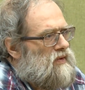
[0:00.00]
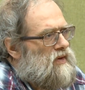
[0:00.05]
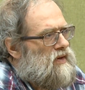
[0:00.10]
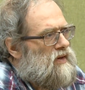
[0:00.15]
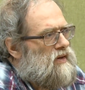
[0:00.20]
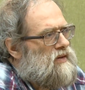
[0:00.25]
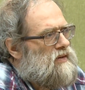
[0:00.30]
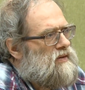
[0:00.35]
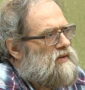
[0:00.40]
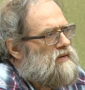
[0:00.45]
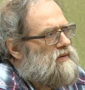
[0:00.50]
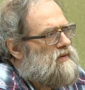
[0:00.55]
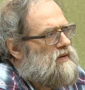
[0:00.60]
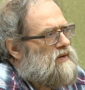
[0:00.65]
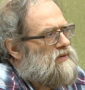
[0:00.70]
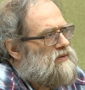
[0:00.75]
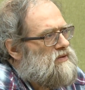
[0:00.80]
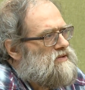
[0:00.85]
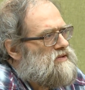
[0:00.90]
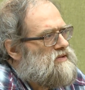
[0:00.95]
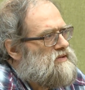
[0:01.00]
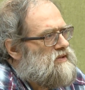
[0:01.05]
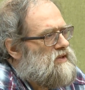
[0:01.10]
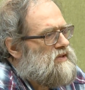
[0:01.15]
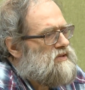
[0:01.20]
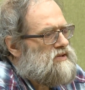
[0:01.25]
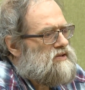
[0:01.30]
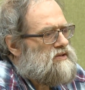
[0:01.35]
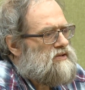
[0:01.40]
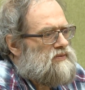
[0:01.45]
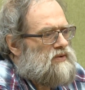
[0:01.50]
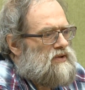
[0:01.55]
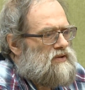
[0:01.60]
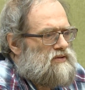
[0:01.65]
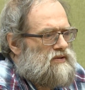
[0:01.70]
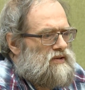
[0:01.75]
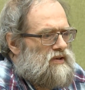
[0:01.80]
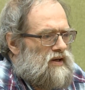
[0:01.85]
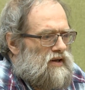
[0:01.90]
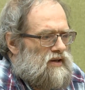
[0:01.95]
and there was a session
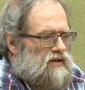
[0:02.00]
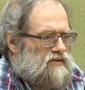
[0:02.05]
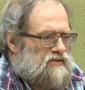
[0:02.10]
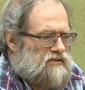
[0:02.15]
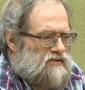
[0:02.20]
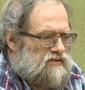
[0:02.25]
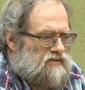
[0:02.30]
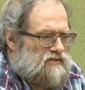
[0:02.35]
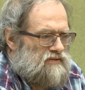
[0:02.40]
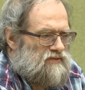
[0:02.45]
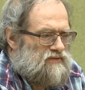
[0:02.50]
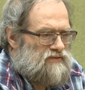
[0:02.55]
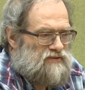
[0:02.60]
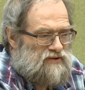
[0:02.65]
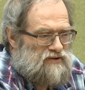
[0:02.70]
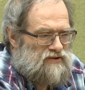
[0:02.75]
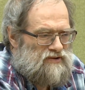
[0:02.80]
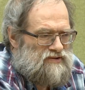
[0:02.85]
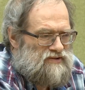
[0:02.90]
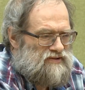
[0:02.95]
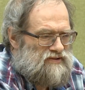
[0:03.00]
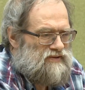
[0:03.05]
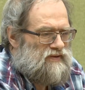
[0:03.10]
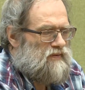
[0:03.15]
about caste, of course.